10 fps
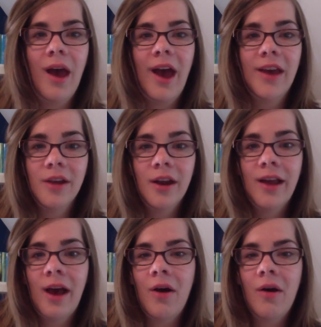I started
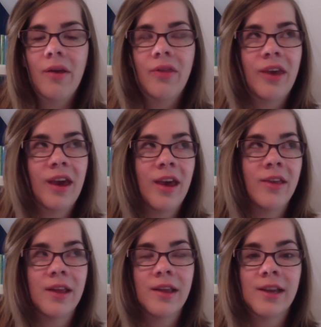out
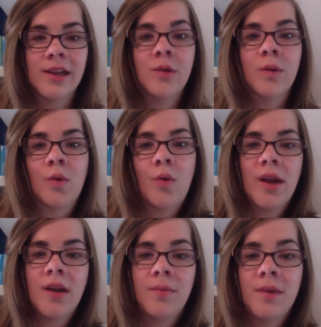thinking that this was
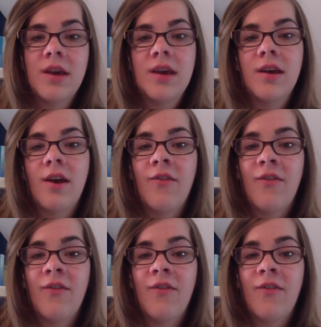going to be a